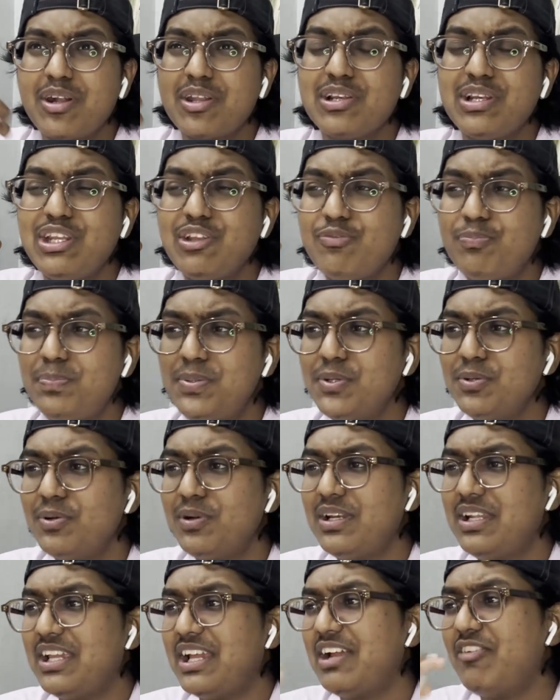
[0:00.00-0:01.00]
to live
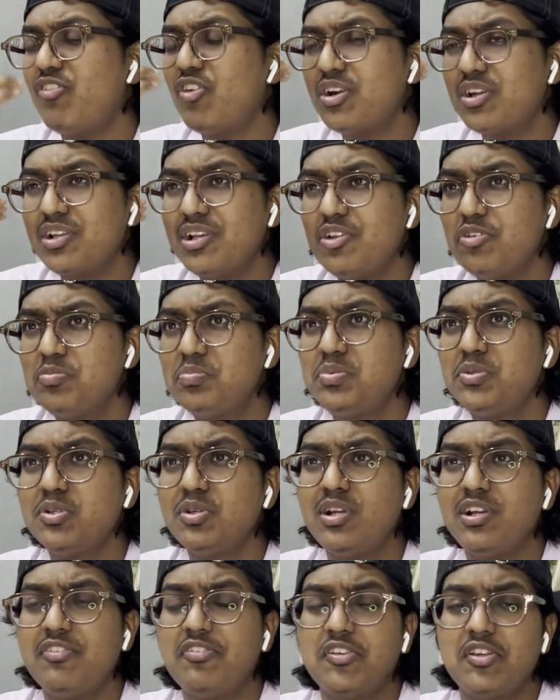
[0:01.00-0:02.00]

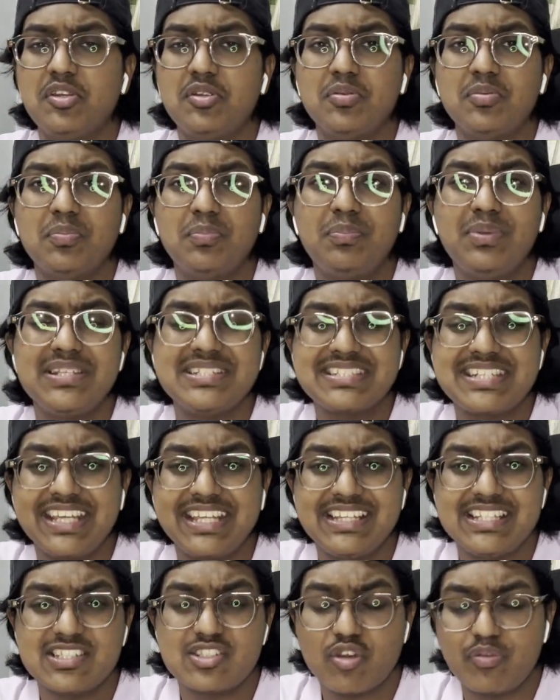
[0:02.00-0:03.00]
purely for you. Please take
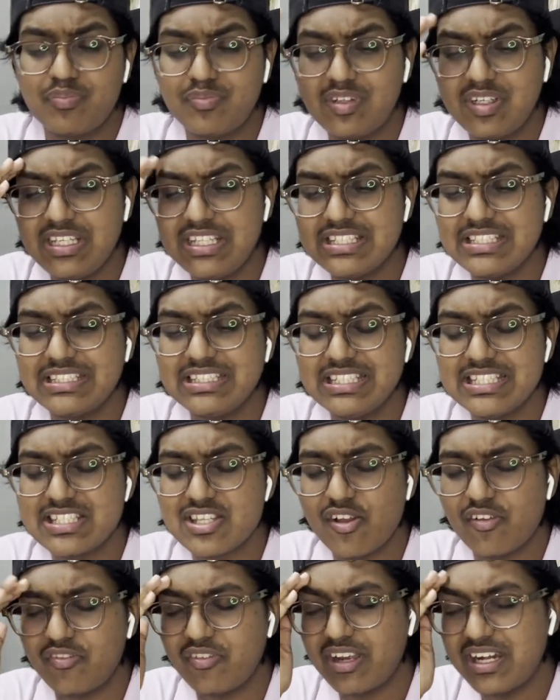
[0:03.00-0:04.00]
this off,
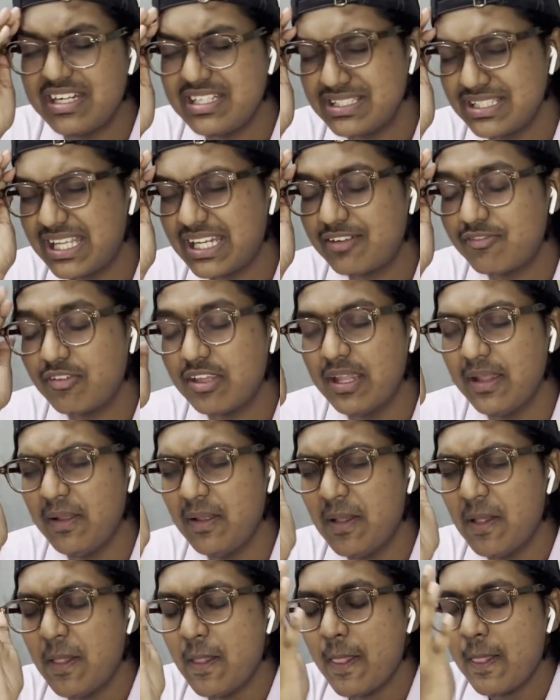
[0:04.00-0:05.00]
and that way.
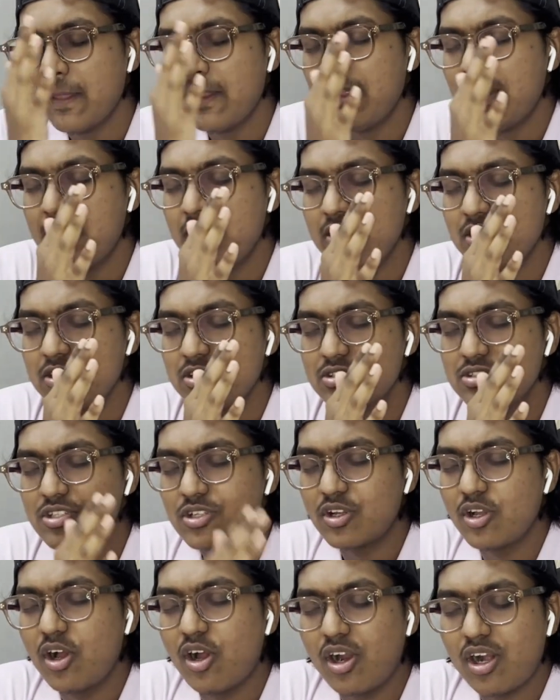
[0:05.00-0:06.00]
So
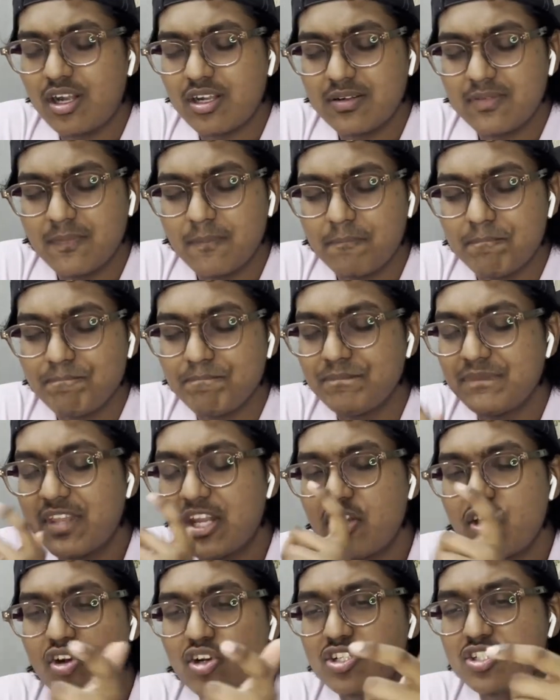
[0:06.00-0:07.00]
God did
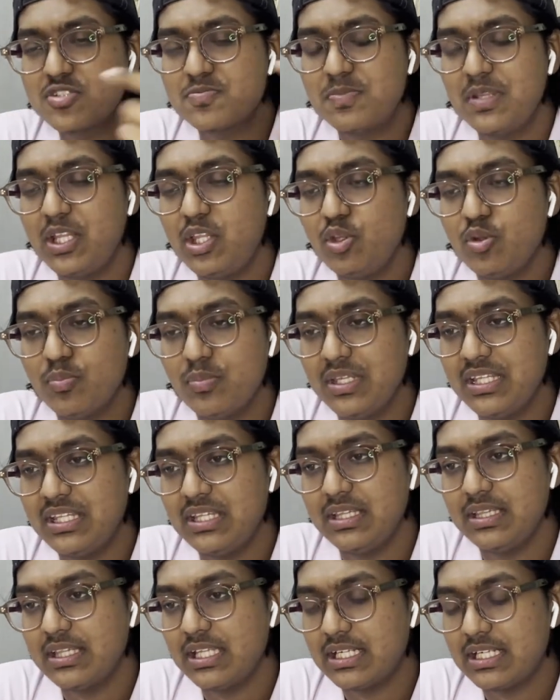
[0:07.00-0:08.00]
not speak to
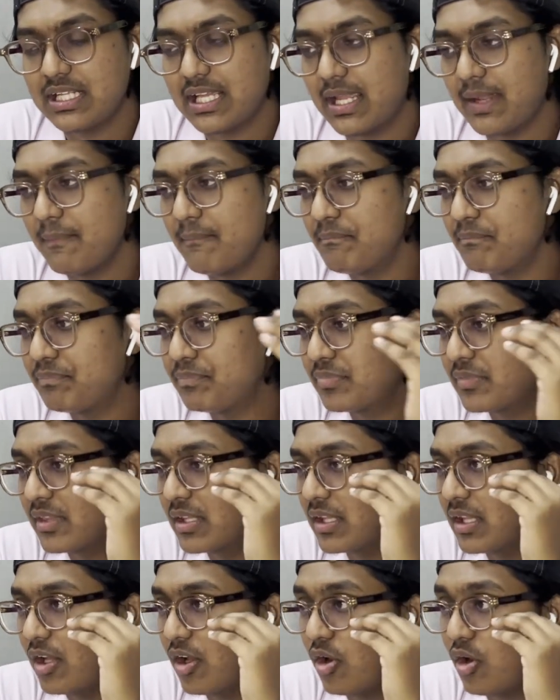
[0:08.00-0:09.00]
me that time,
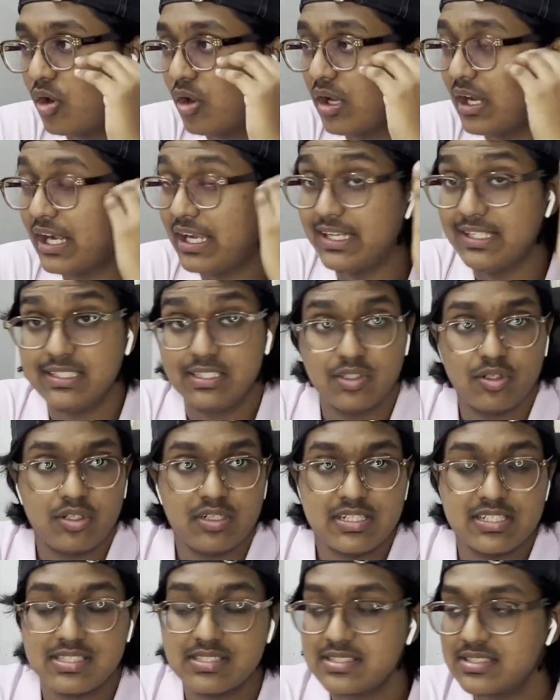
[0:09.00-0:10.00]
or I did not
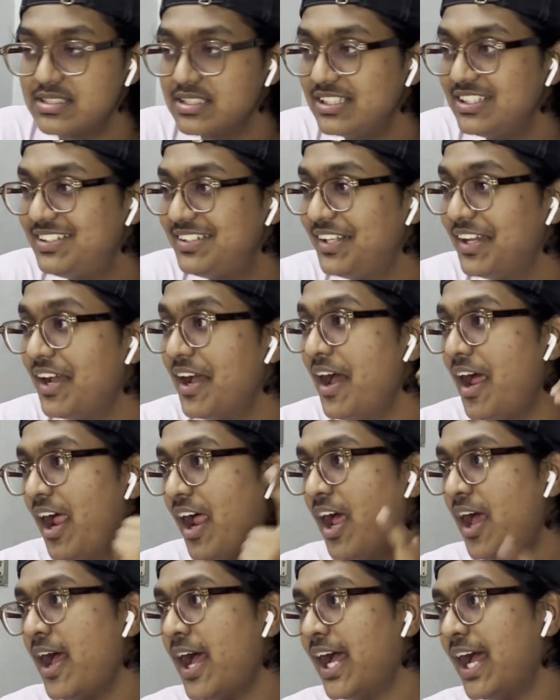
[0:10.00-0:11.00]
discern it.
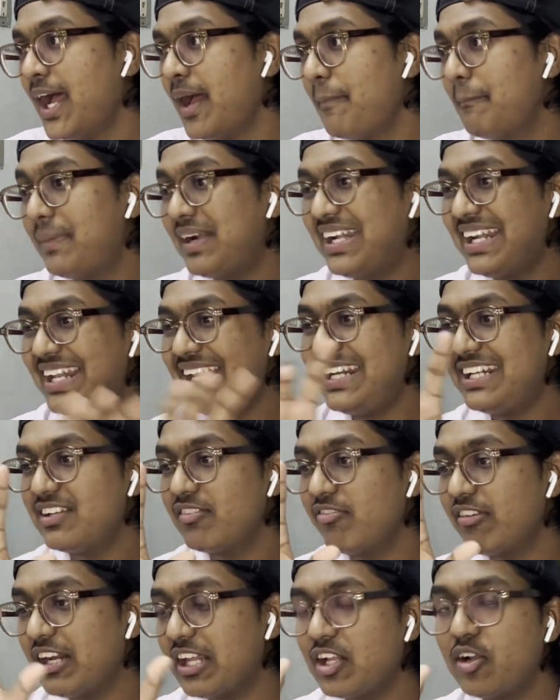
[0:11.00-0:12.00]
But later,
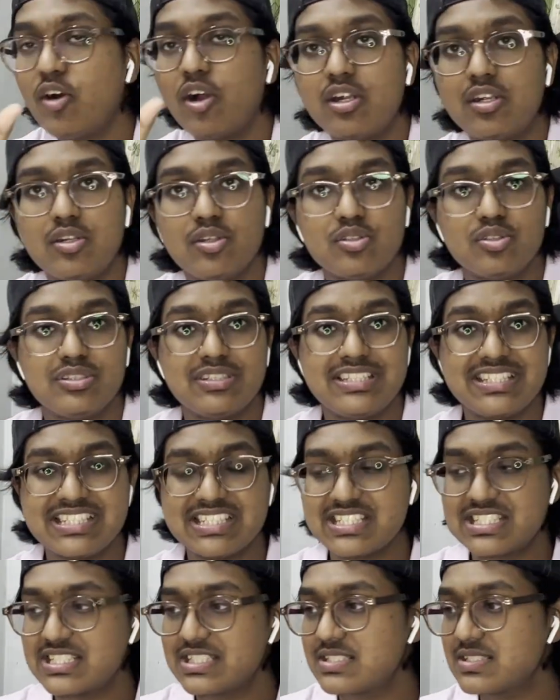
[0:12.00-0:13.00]
when I got to
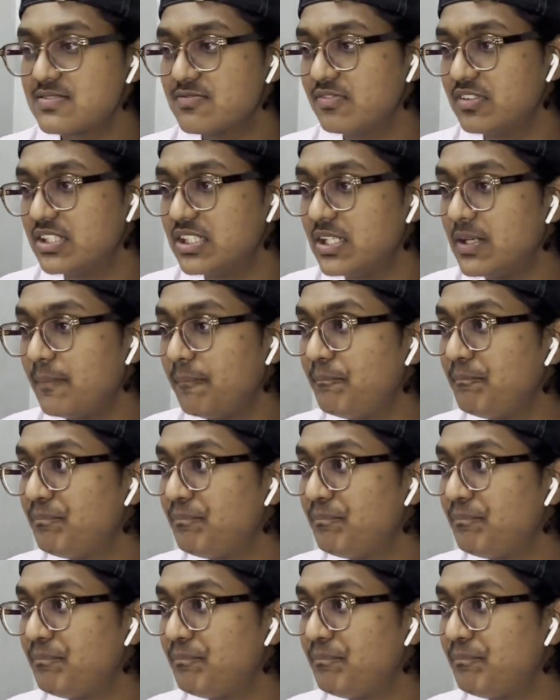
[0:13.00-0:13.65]
this word,